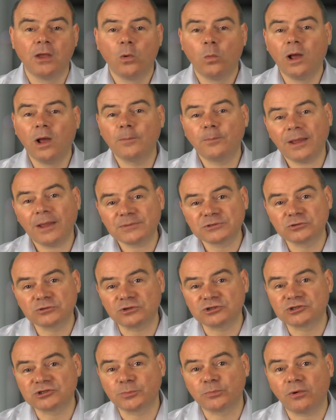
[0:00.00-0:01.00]
Well, perhaps
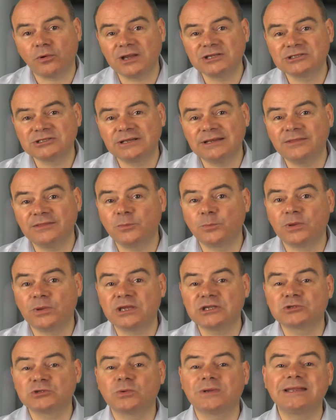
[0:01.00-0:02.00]
not surprisingly, the
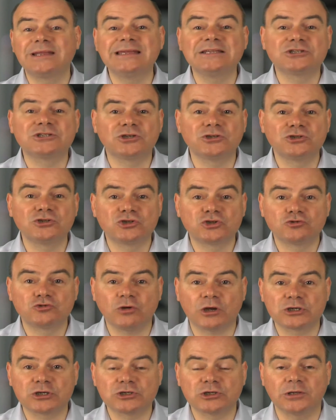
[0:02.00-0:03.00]
biggest one is
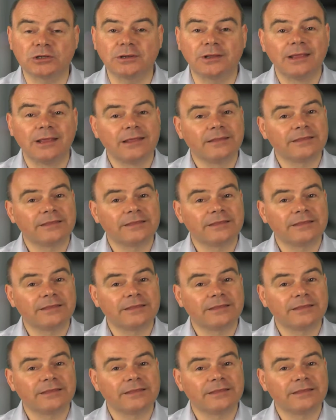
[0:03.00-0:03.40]
construction.